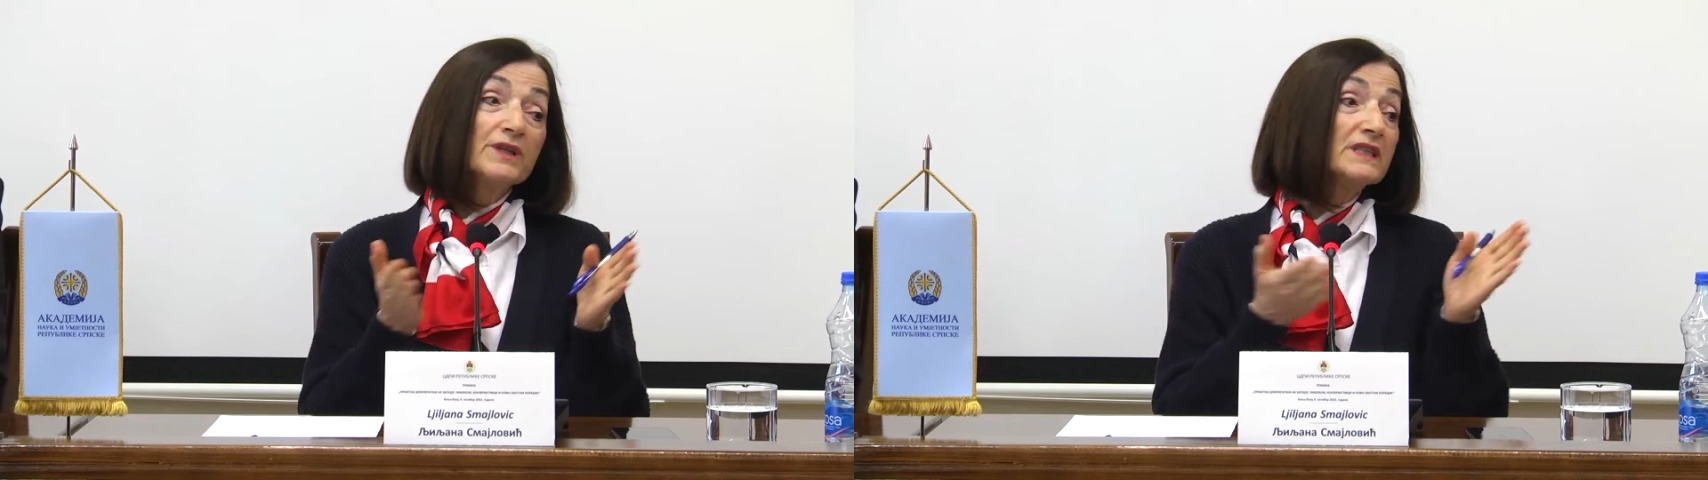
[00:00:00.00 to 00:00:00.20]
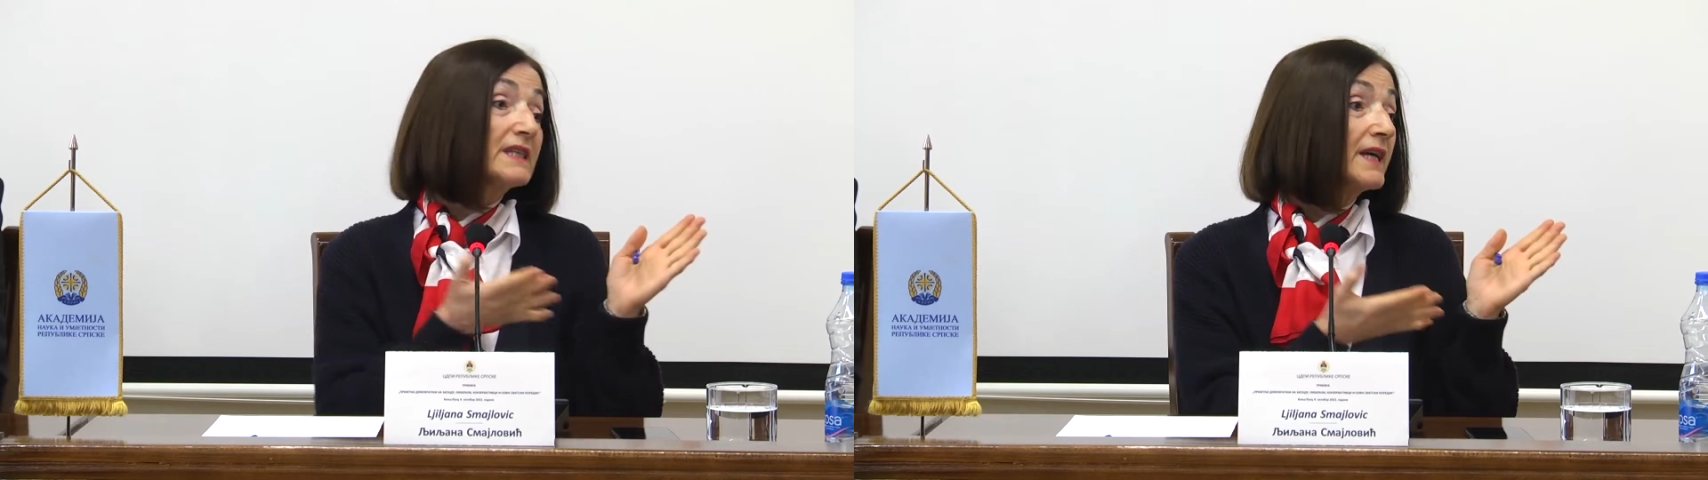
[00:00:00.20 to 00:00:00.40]

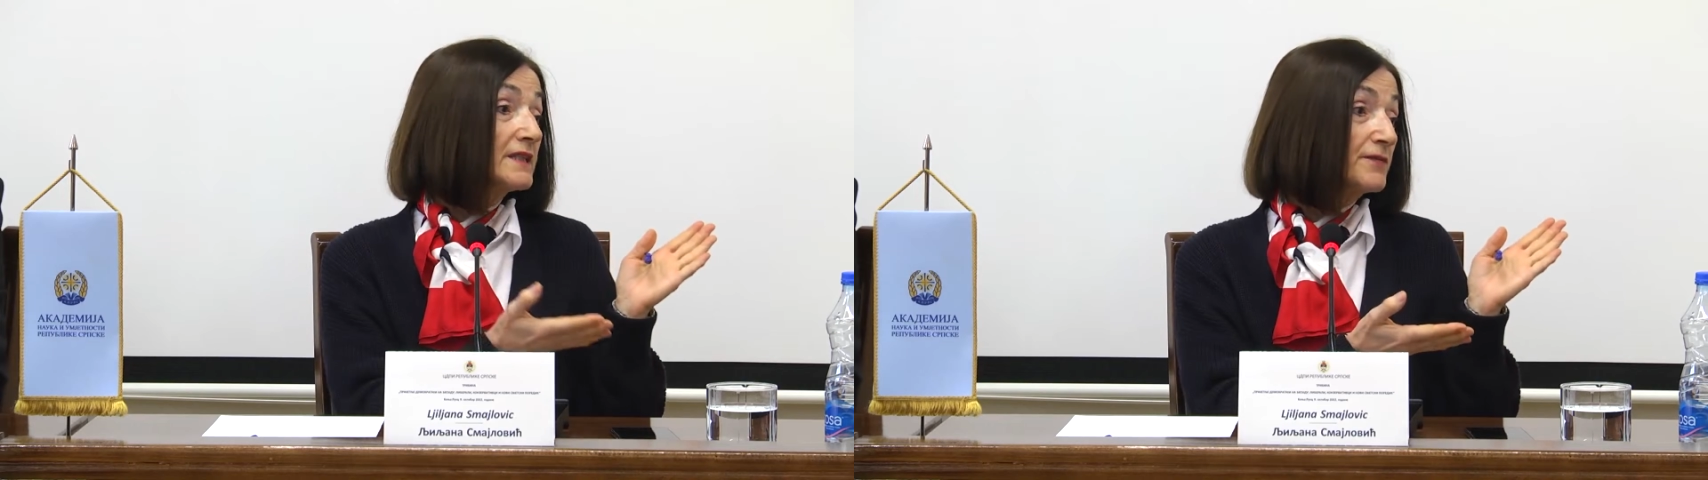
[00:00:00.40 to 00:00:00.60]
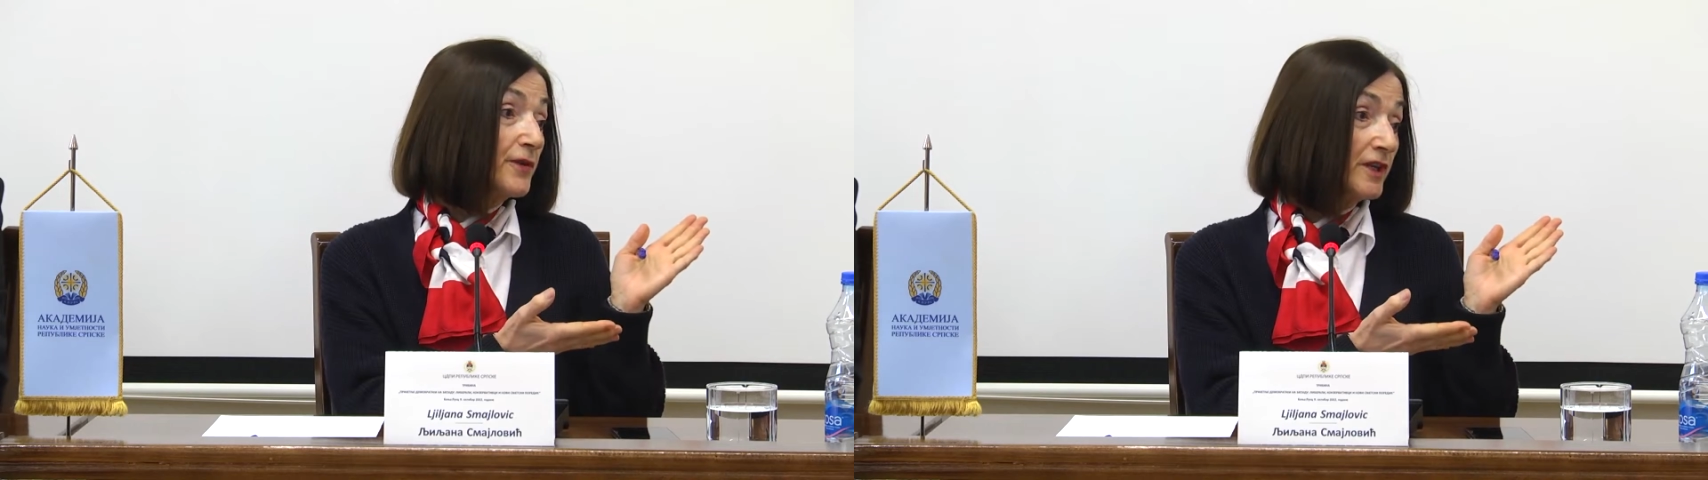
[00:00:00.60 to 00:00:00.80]
we
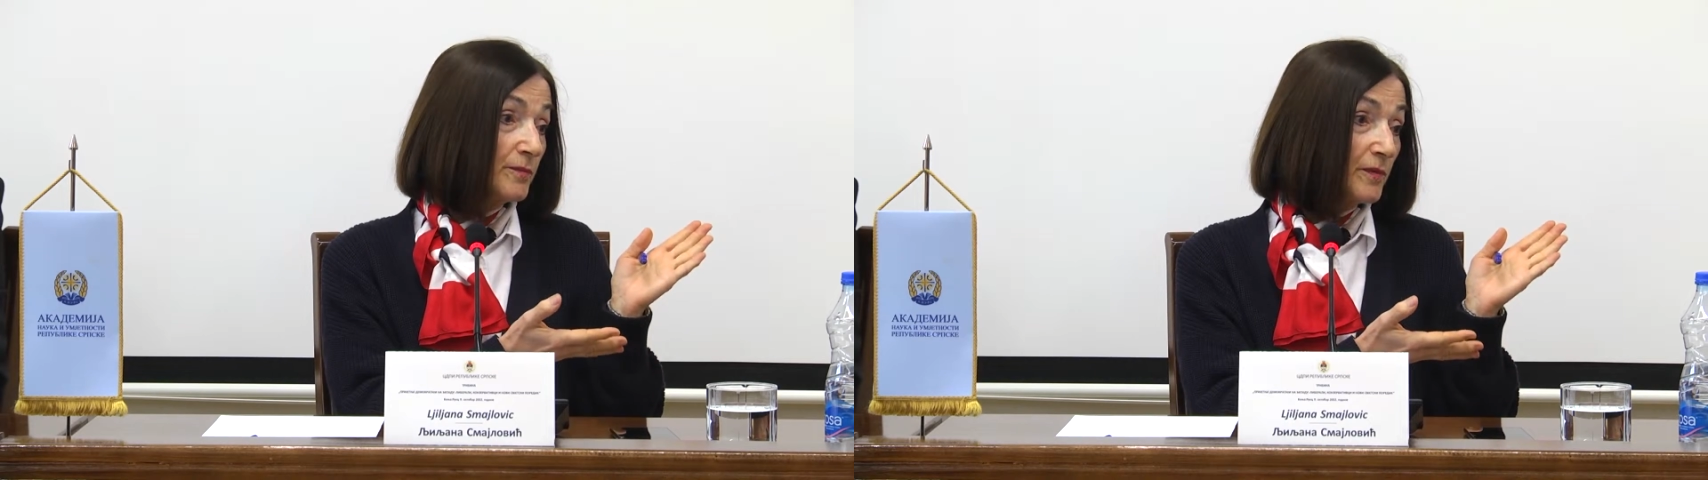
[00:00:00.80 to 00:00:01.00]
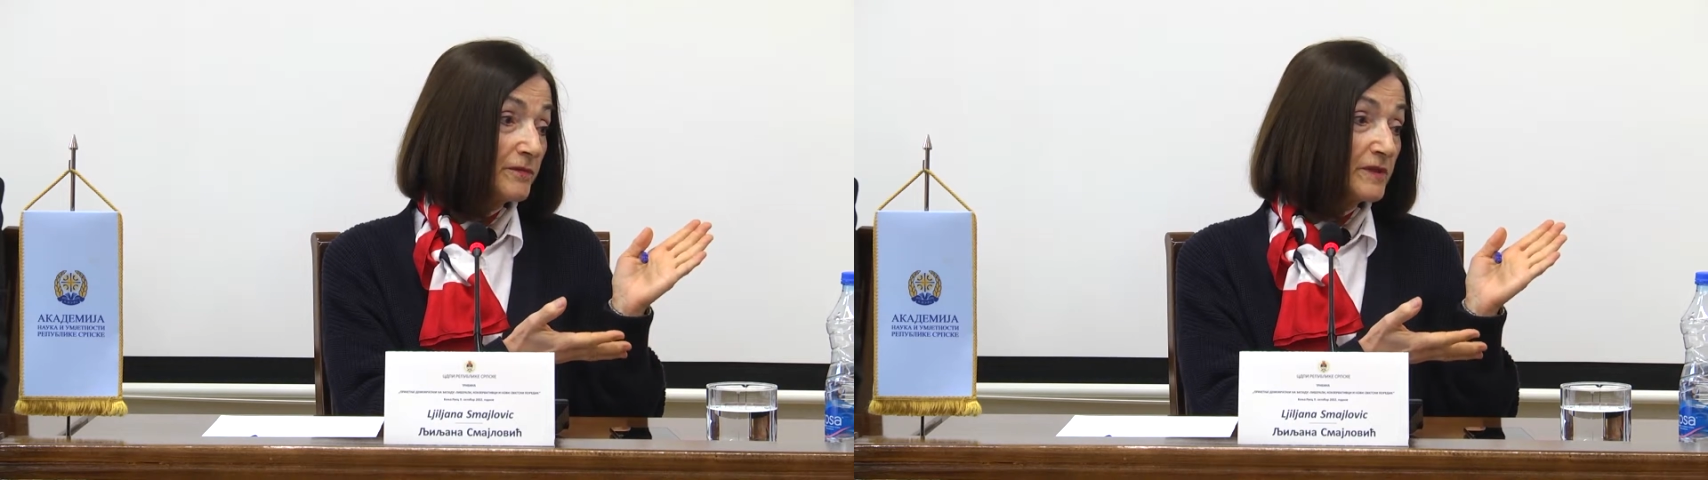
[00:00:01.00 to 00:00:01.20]
discuss
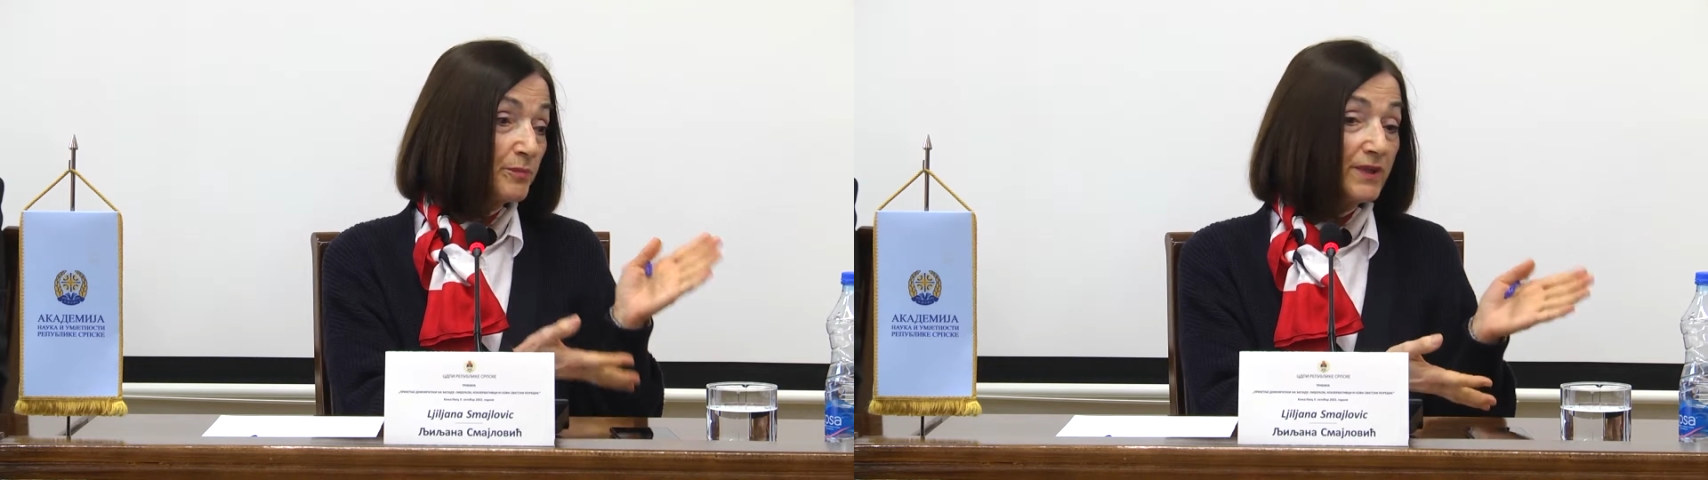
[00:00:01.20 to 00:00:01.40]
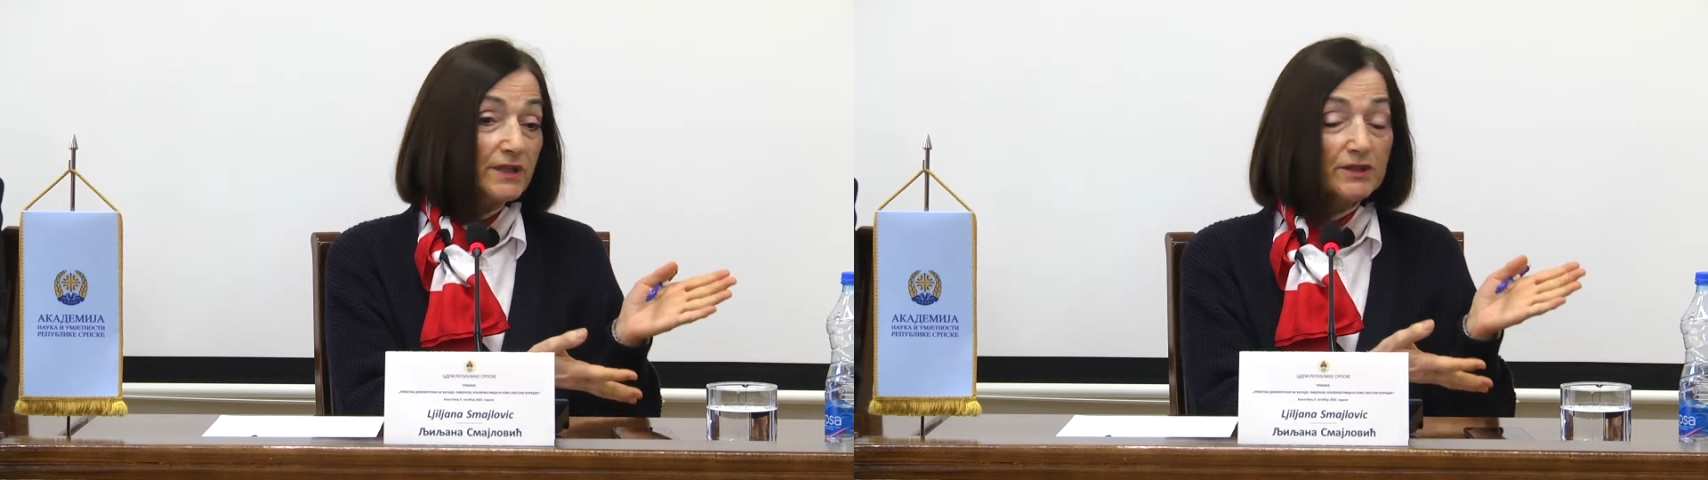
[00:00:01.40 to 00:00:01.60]
freedom of
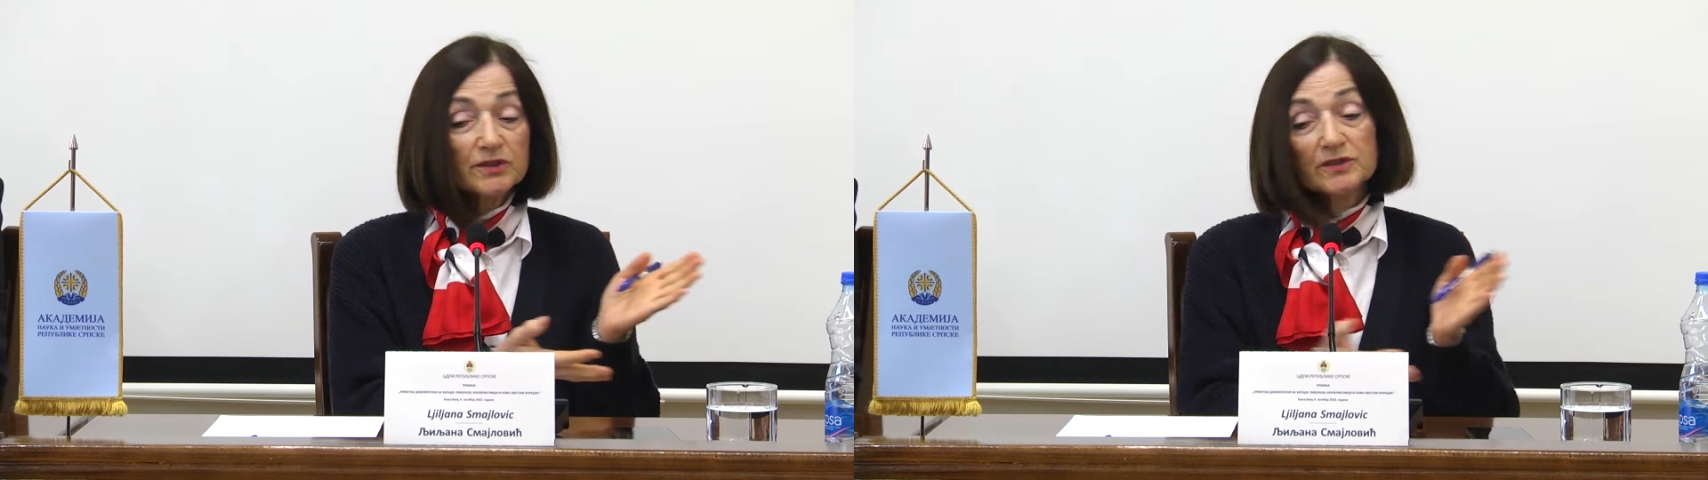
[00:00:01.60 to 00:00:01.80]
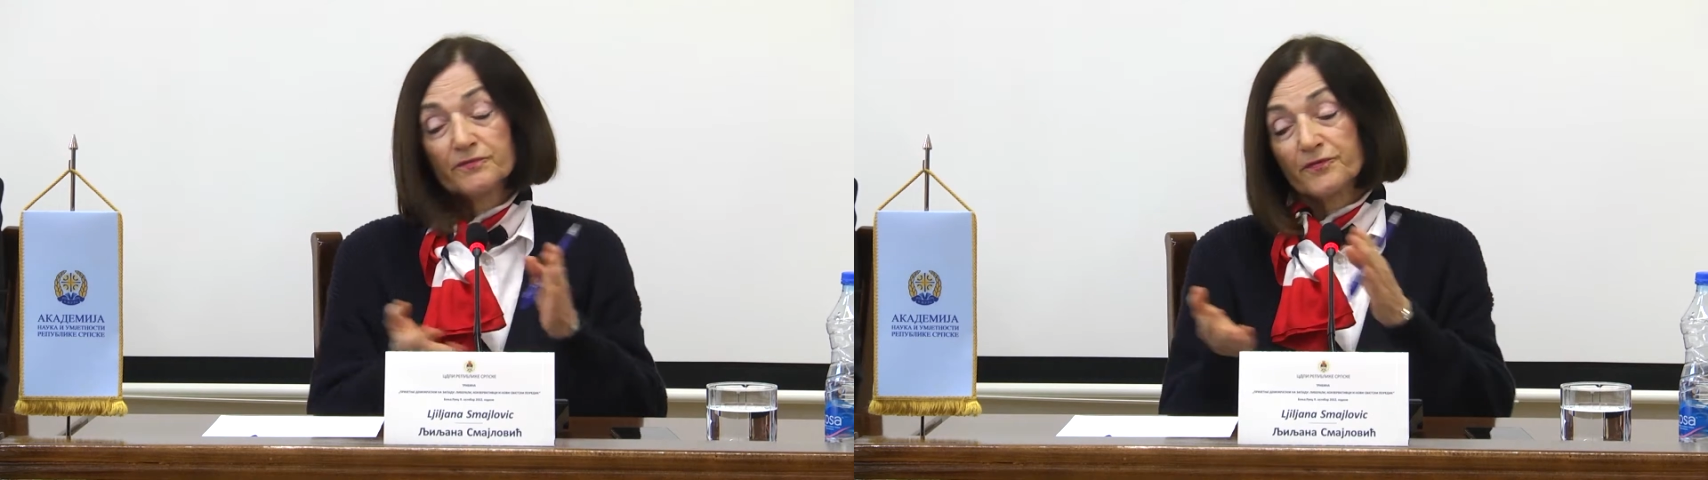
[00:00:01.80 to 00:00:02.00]
speech,